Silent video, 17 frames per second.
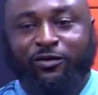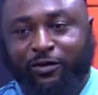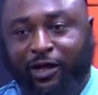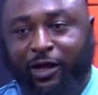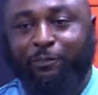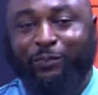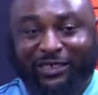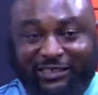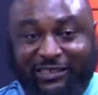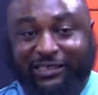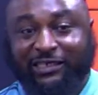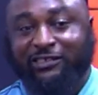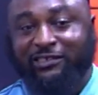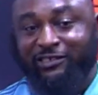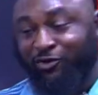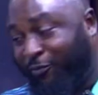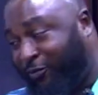personnel,
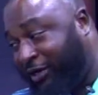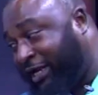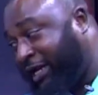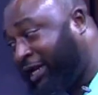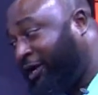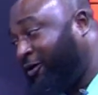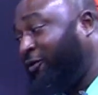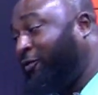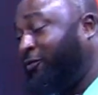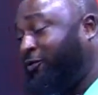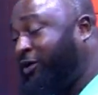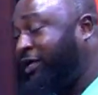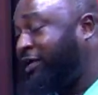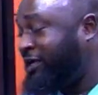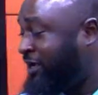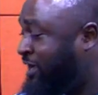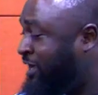so normally they
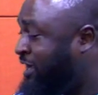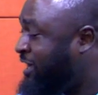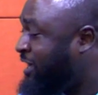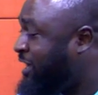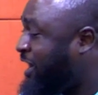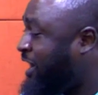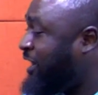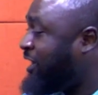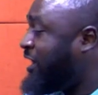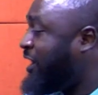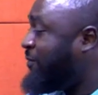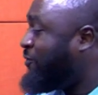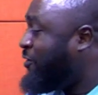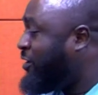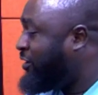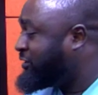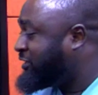are
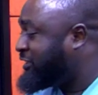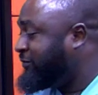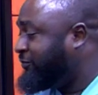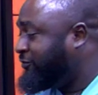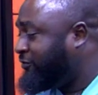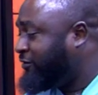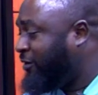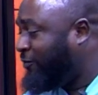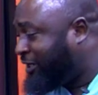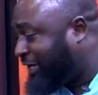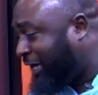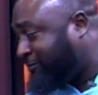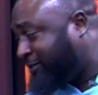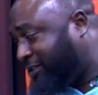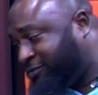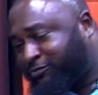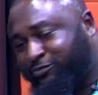about team no omo
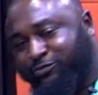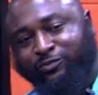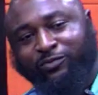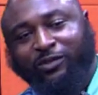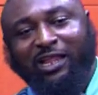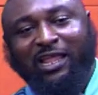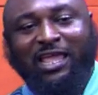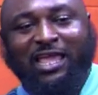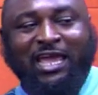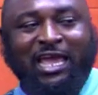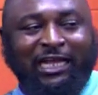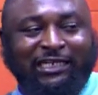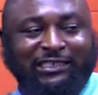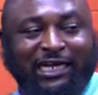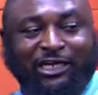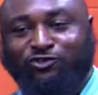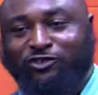captain
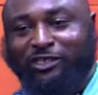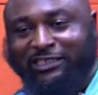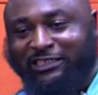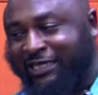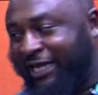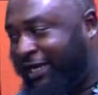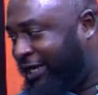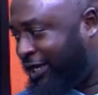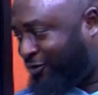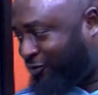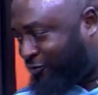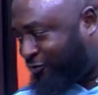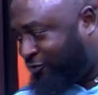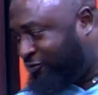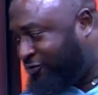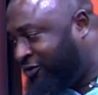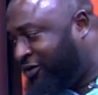Jack to Yesenga ono
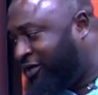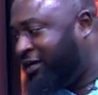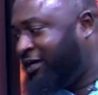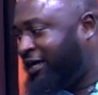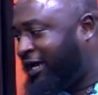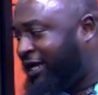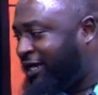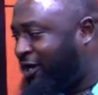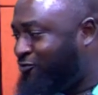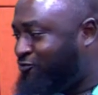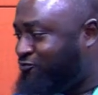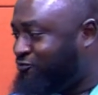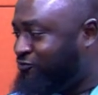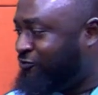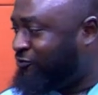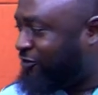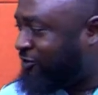and I hu
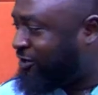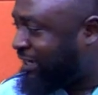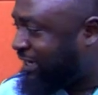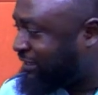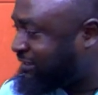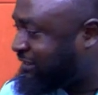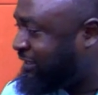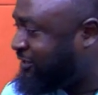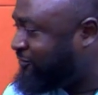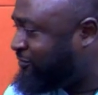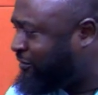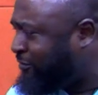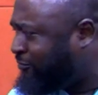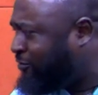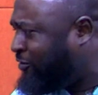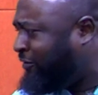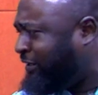no I say no
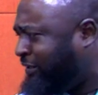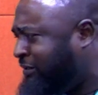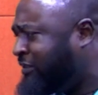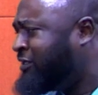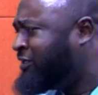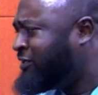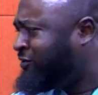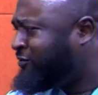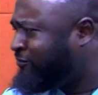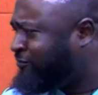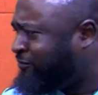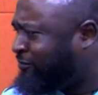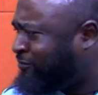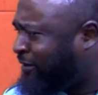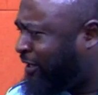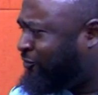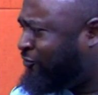omo
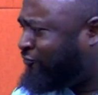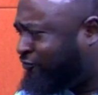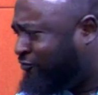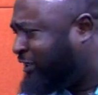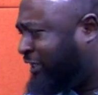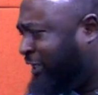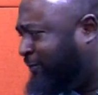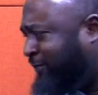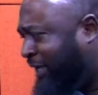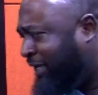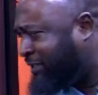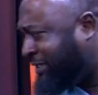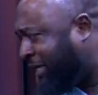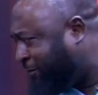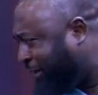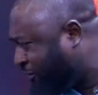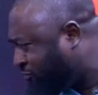one or two key players
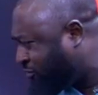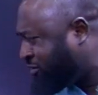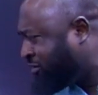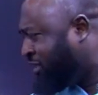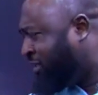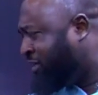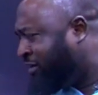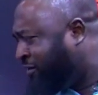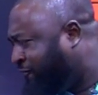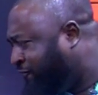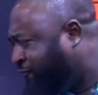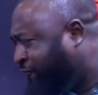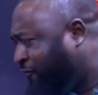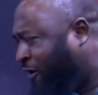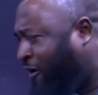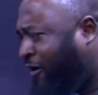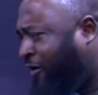about
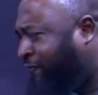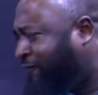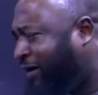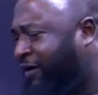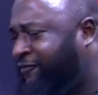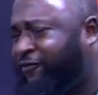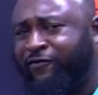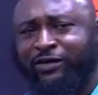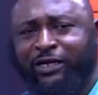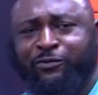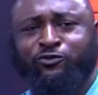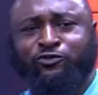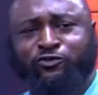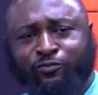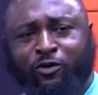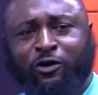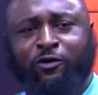4-5 of them was
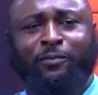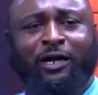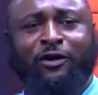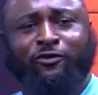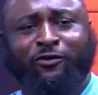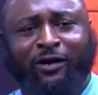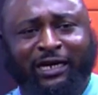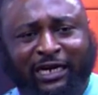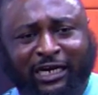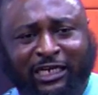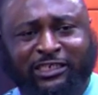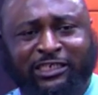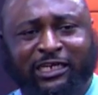born Maro under national